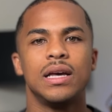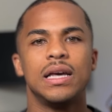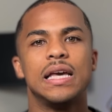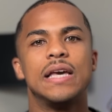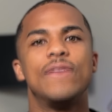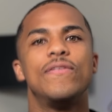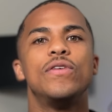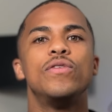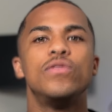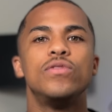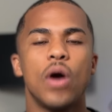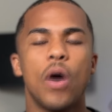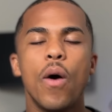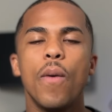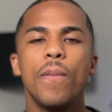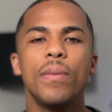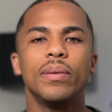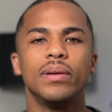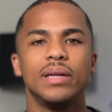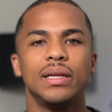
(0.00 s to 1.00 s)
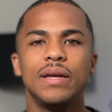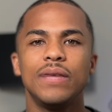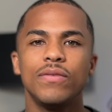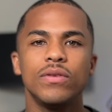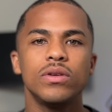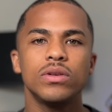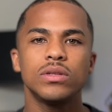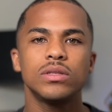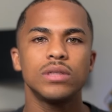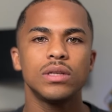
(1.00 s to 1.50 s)
If you don't believe in
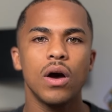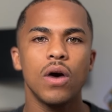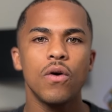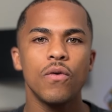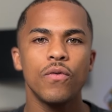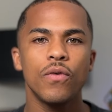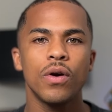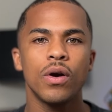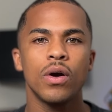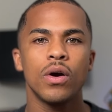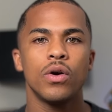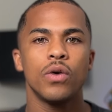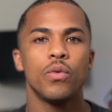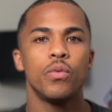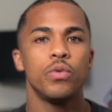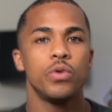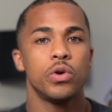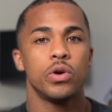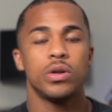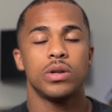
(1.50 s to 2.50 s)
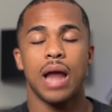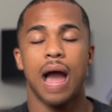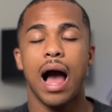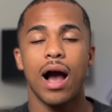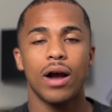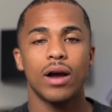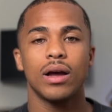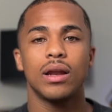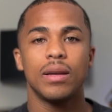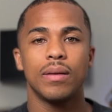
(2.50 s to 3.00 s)
yourself, you're
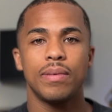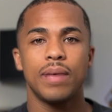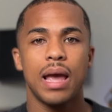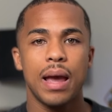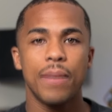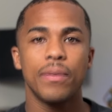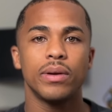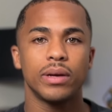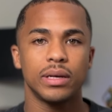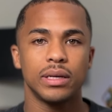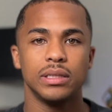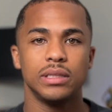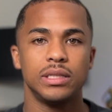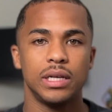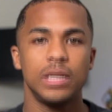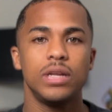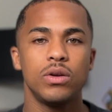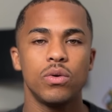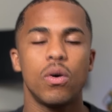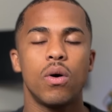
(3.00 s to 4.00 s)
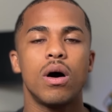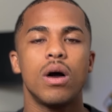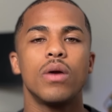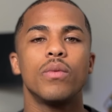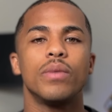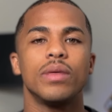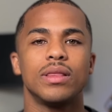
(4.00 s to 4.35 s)
not going to be able to continue on when